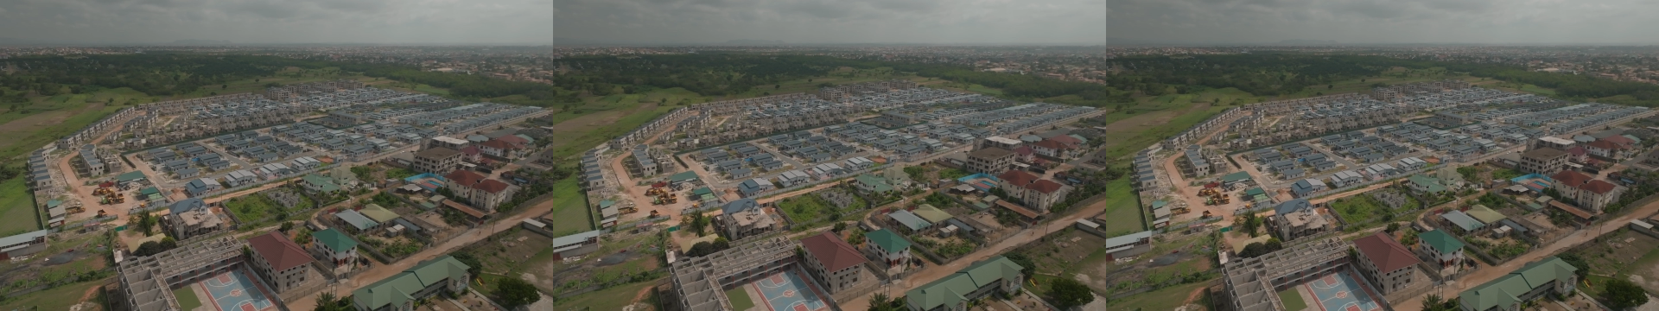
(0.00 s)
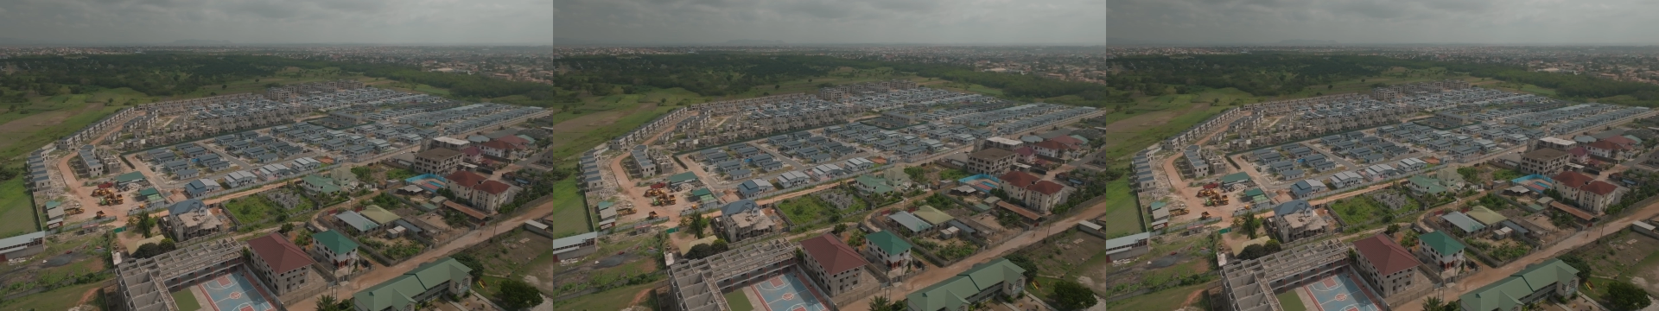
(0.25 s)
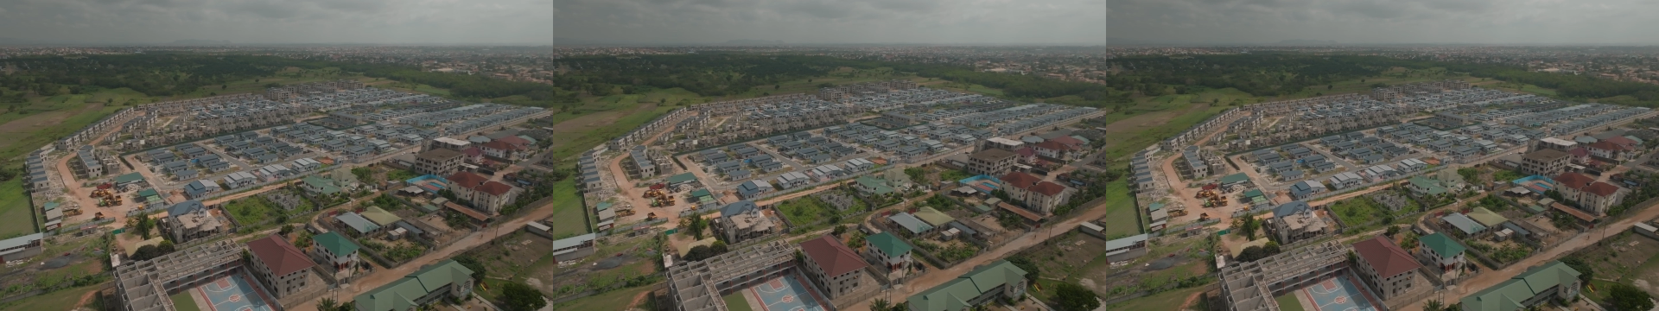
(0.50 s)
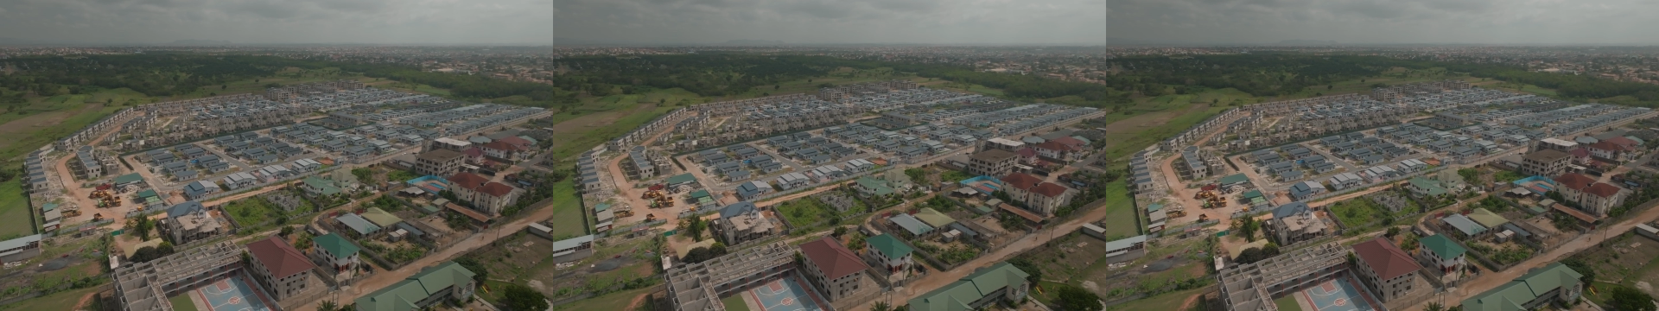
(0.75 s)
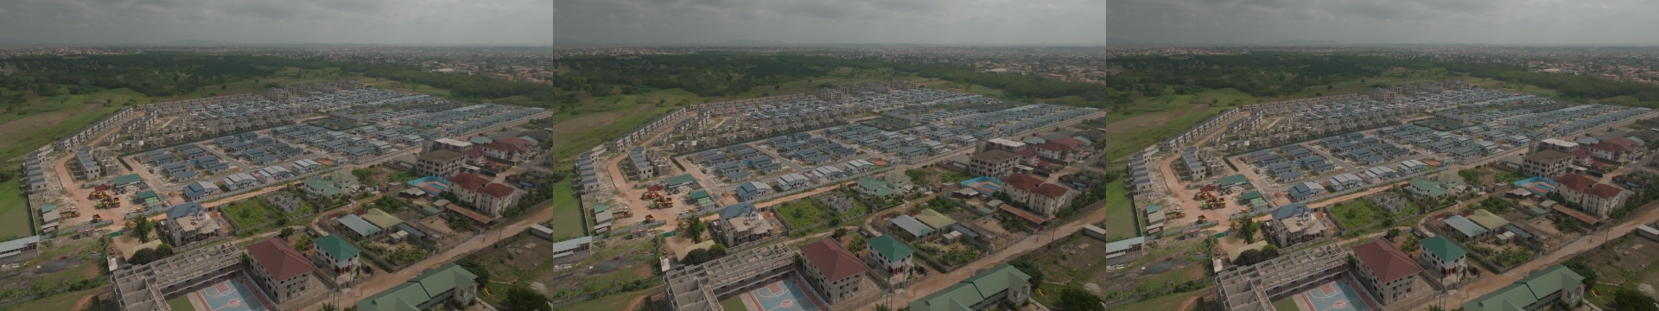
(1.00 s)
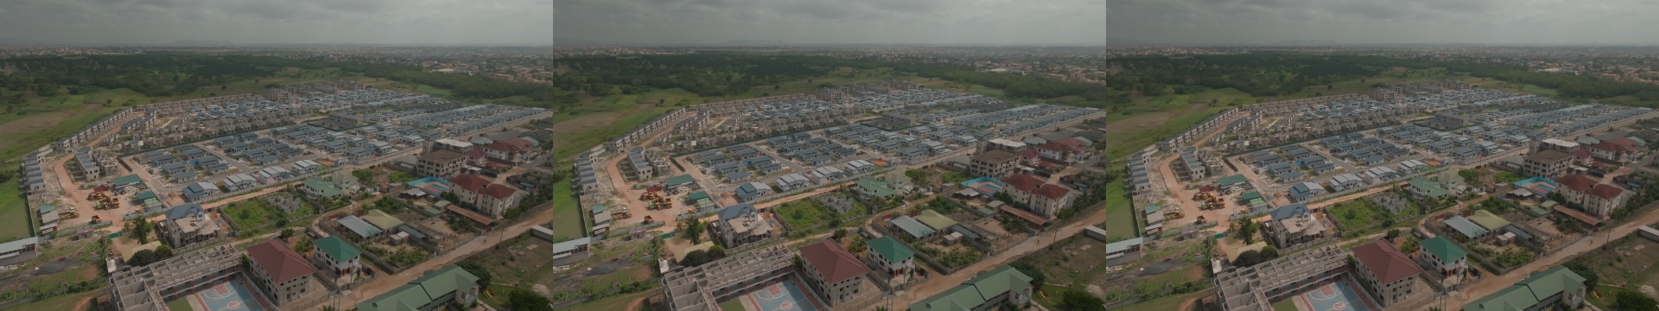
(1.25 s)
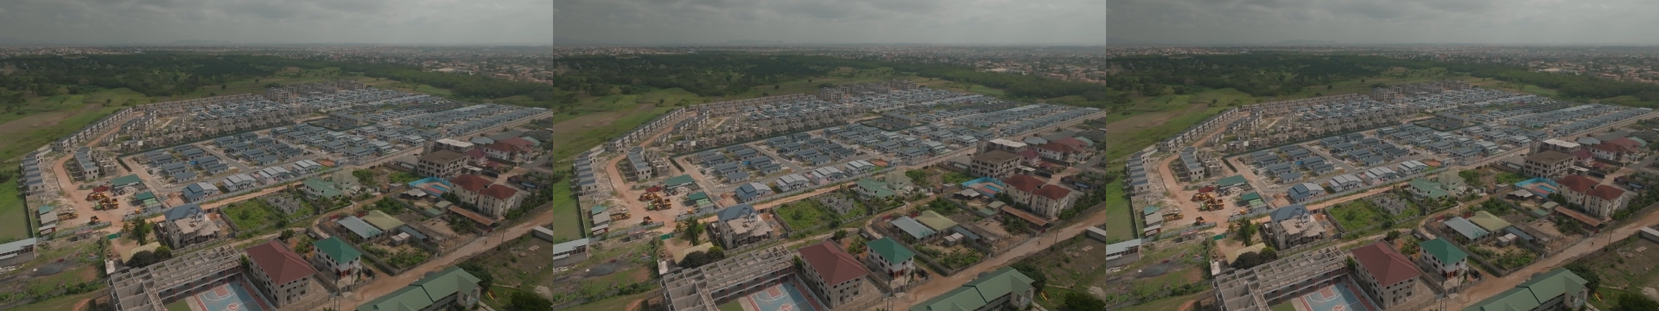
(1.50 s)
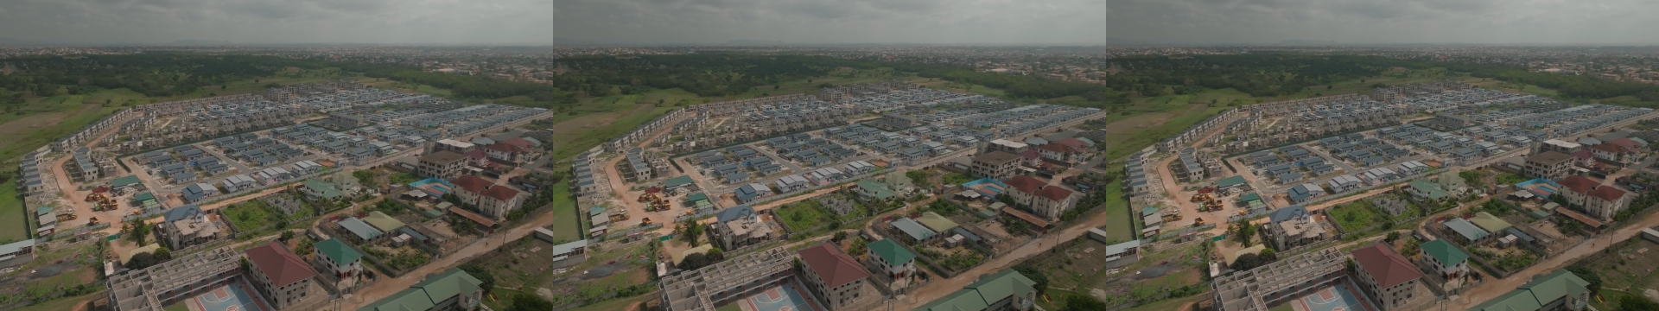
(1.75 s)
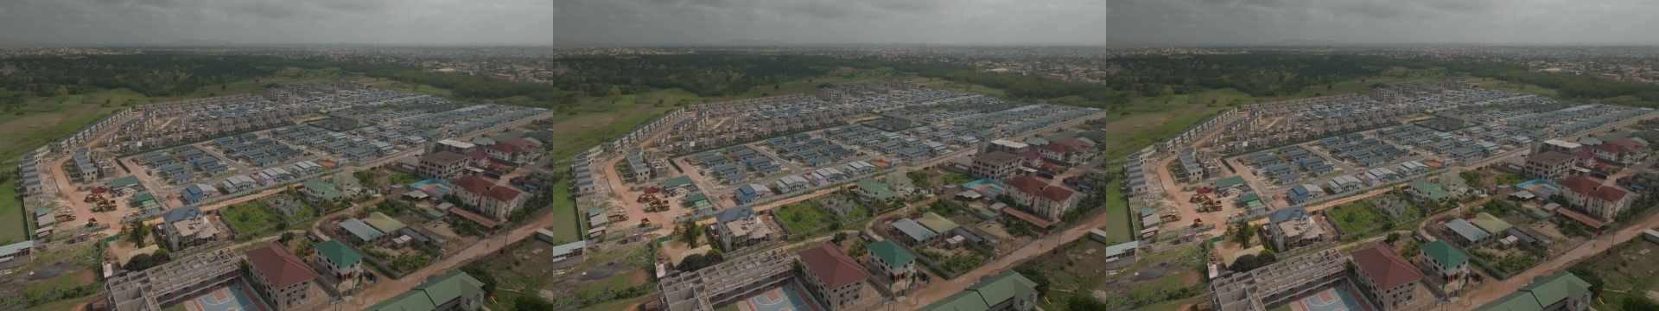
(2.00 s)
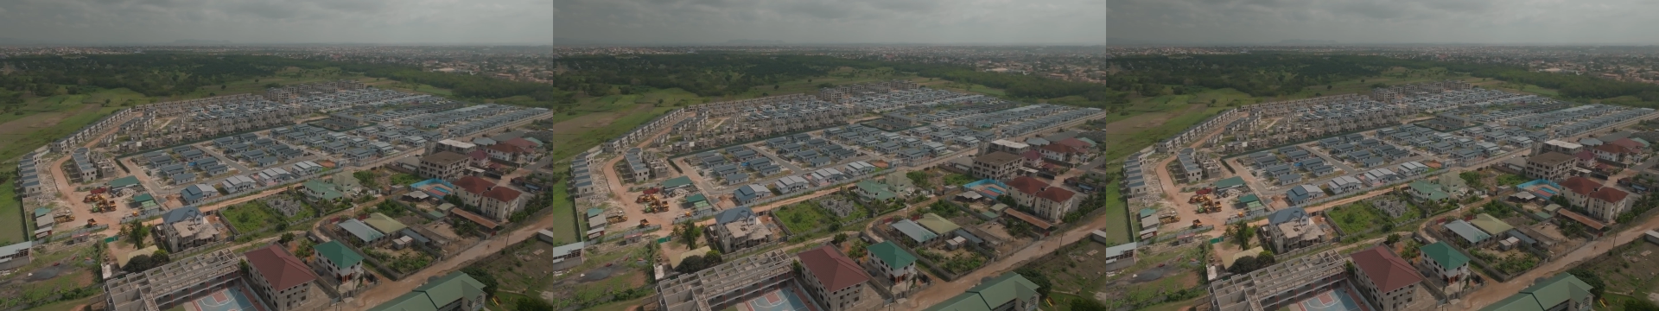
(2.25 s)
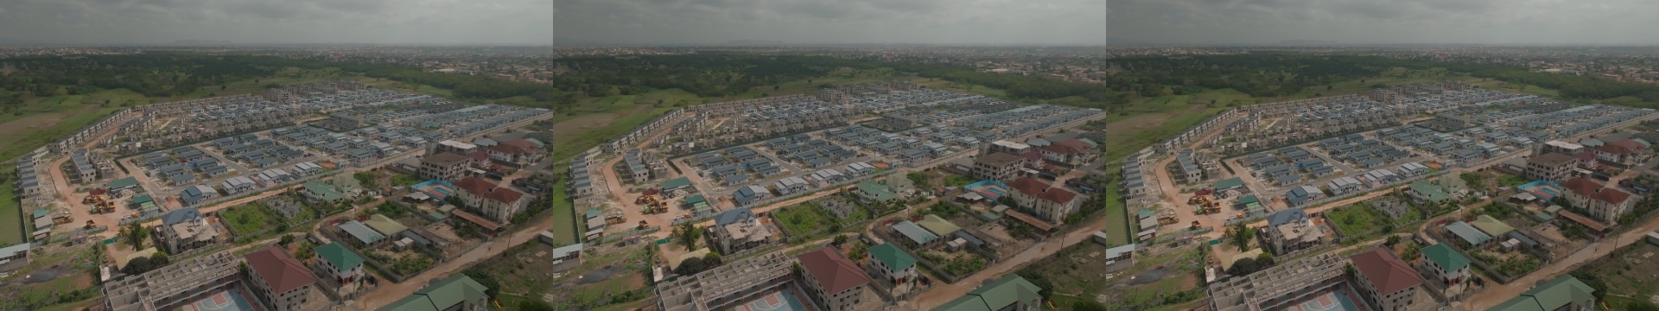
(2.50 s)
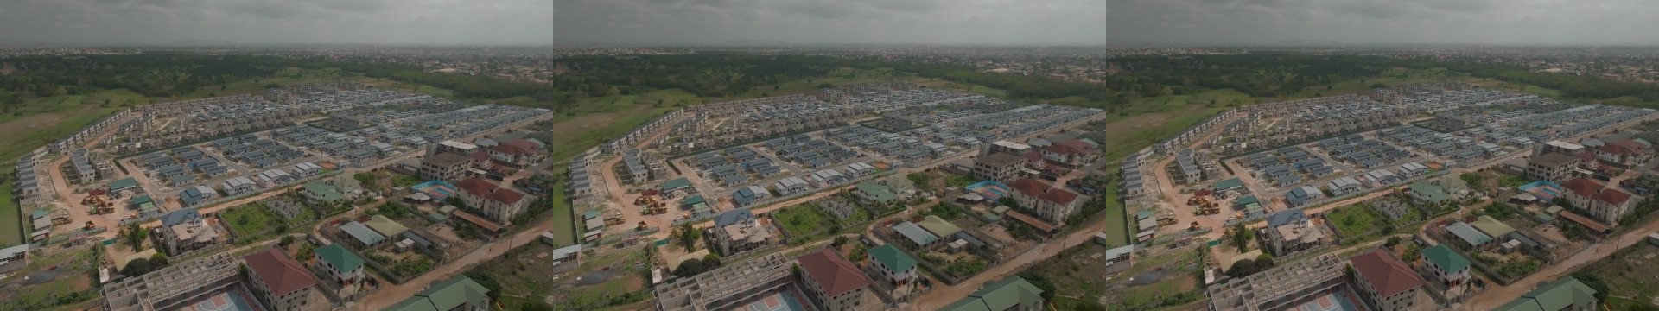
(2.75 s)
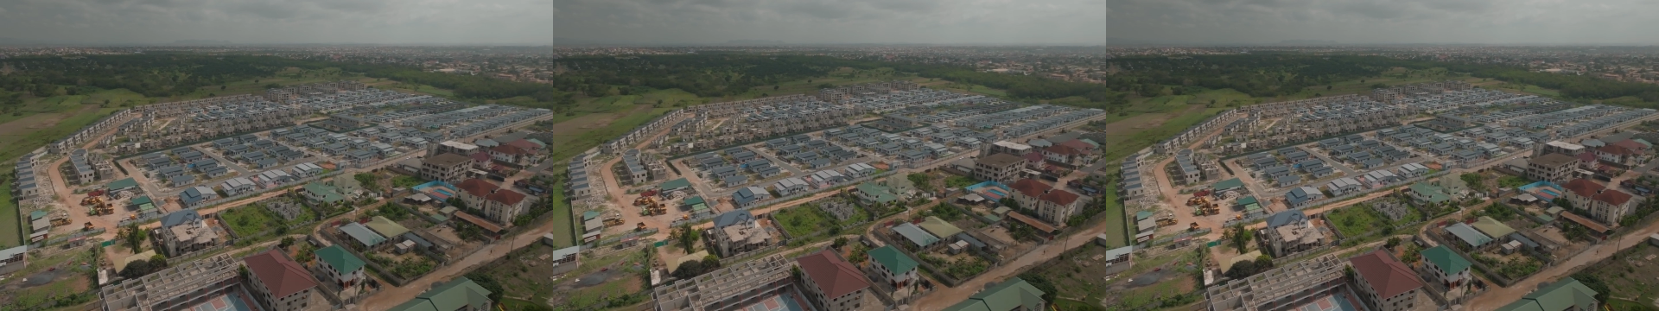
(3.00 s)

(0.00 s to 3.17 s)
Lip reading: No face is visible, so there are no lips to read.